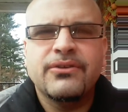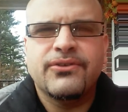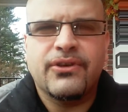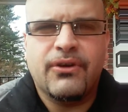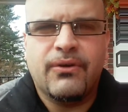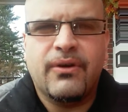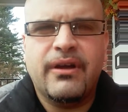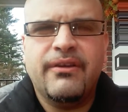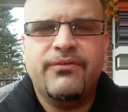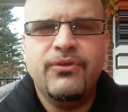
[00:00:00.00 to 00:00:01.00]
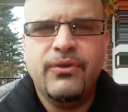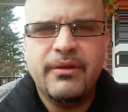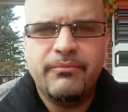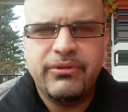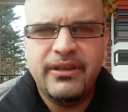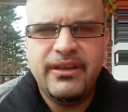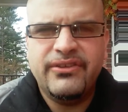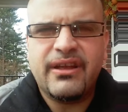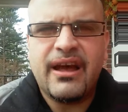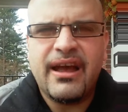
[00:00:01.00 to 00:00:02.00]
So if you can
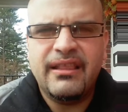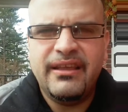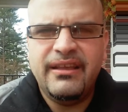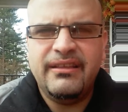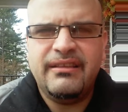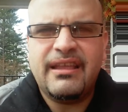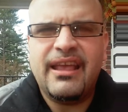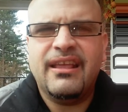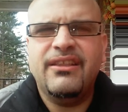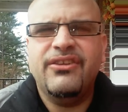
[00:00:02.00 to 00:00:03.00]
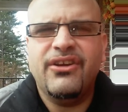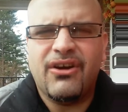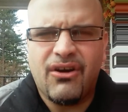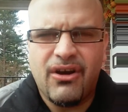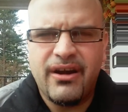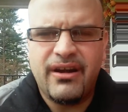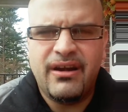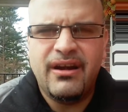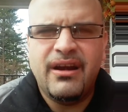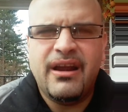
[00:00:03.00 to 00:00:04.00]
please kindly take it into your heart
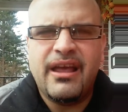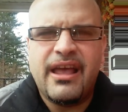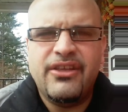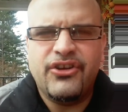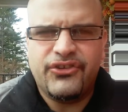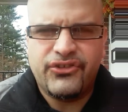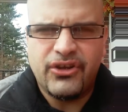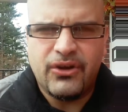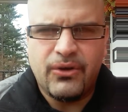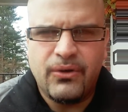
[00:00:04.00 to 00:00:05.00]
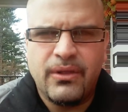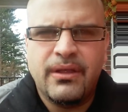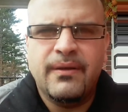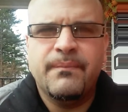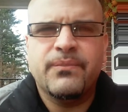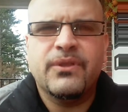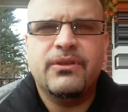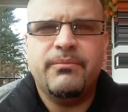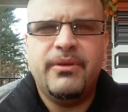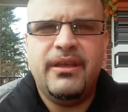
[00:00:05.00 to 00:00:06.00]
and your soul
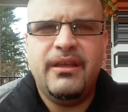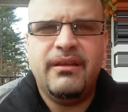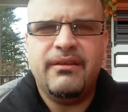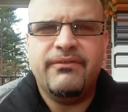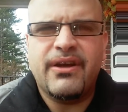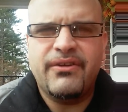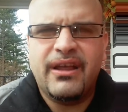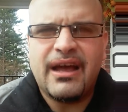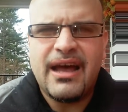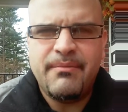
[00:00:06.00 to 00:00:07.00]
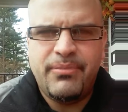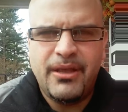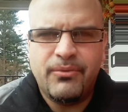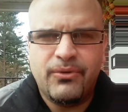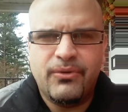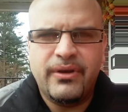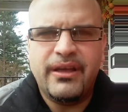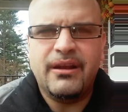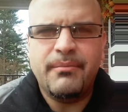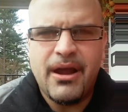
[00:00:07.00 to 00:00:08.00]
to be very kind people
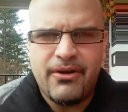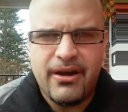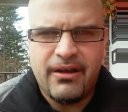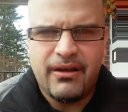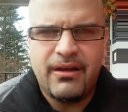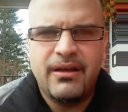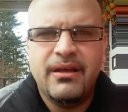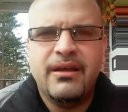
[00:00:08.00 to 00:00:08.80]
in America